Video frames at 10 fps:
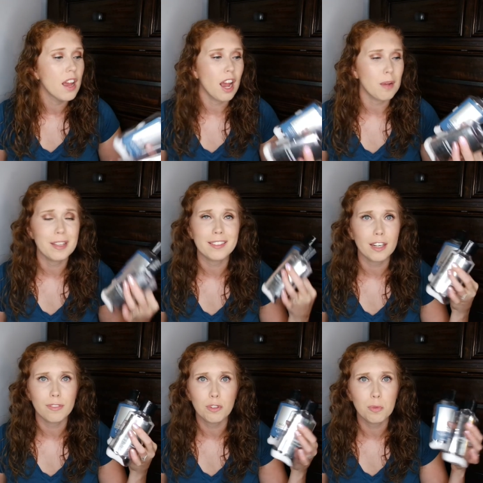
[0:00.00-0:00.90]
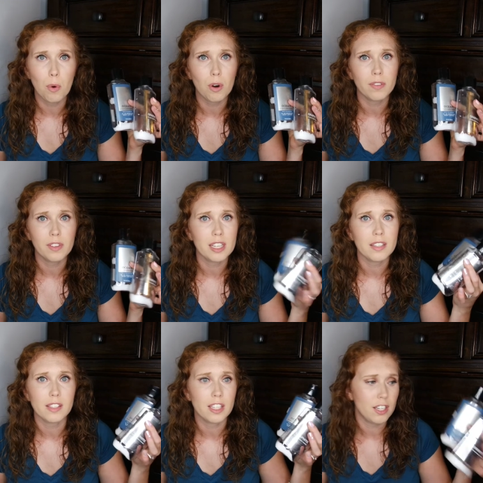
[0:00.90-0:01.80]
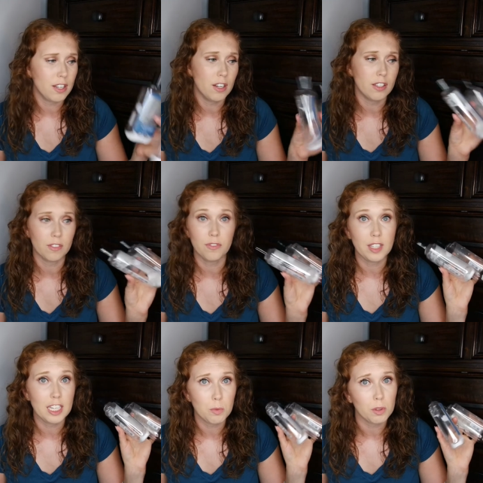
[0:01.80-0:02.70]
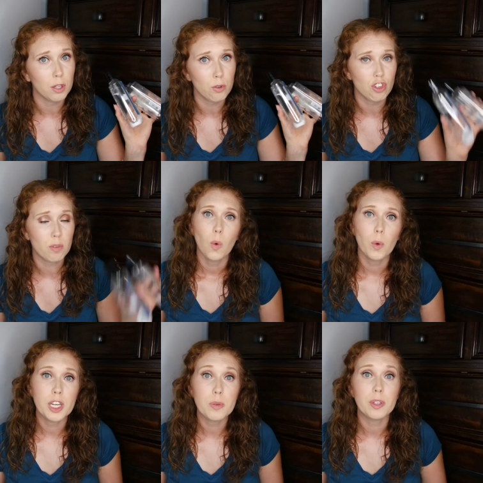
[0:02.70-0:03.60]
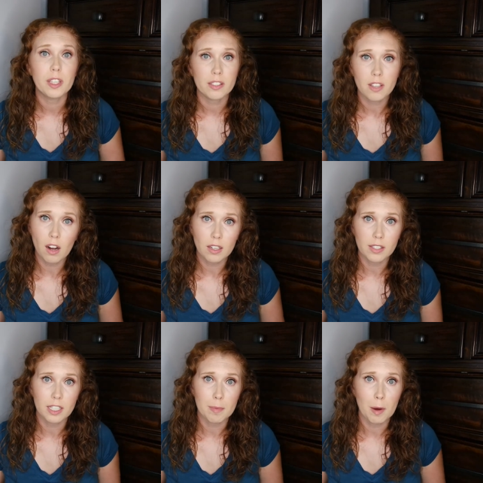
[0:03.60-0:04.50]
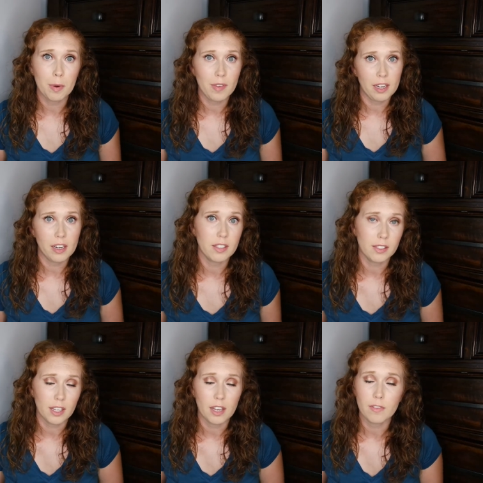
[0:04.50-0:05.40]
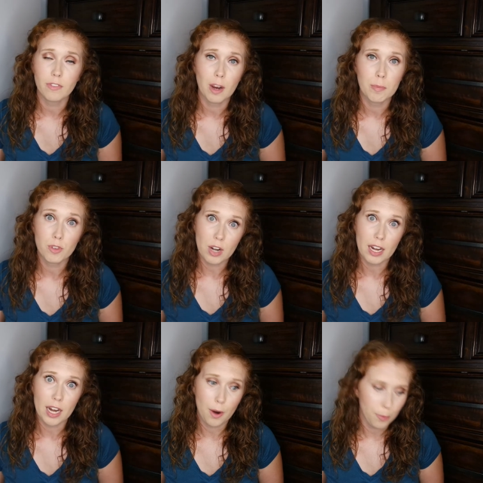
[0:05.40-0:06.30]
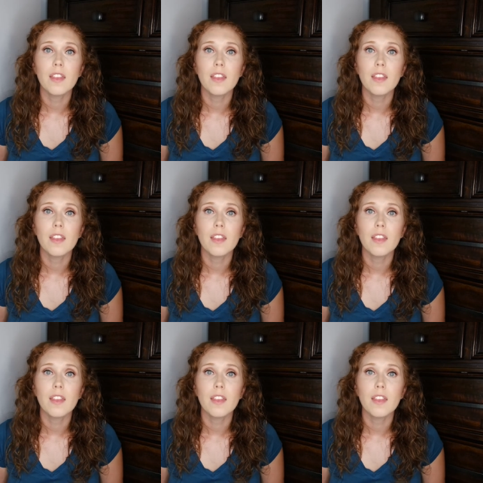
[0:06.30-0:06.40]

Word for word: um, he's got a few more of these he is a fiend with lotion when he really is cognizant about preventing his skin from drying out